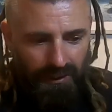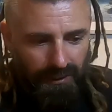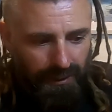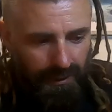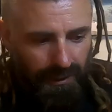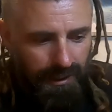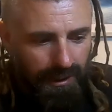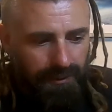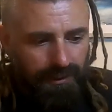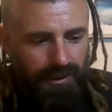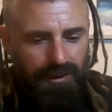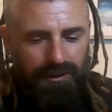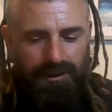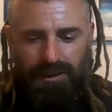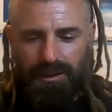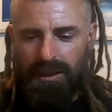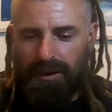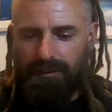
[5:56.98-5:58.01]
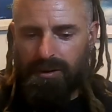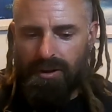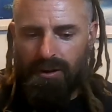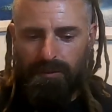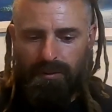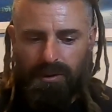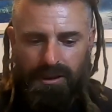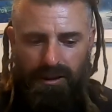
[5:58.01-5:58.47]
And then they've
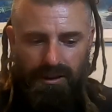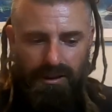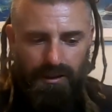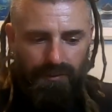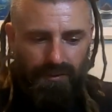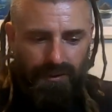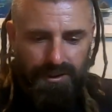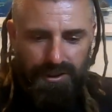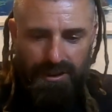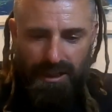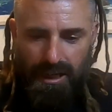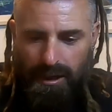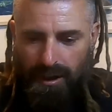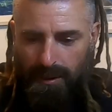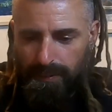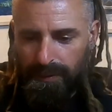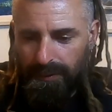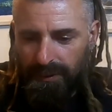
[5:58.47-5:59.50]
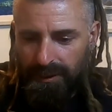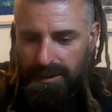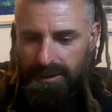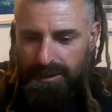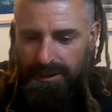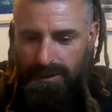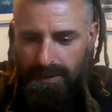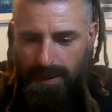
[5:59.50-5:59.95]
gone with a different setup on
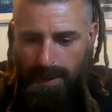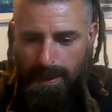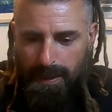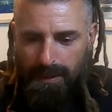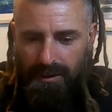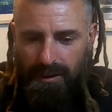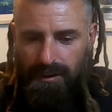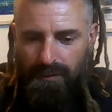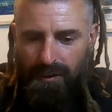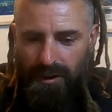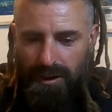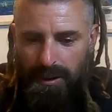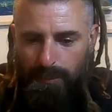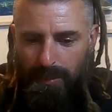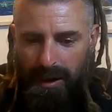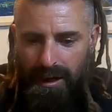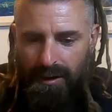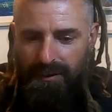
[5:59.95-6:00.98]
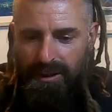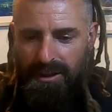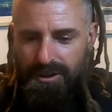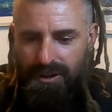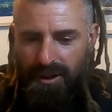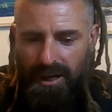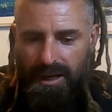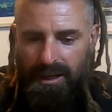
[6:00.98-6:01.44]
this. You've got your battery
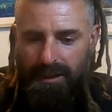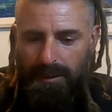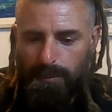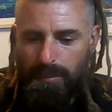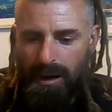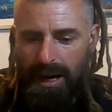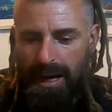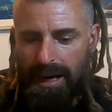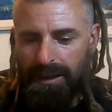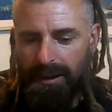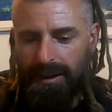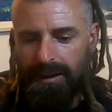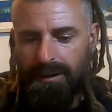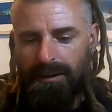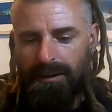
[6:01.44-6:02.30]
tray in the back.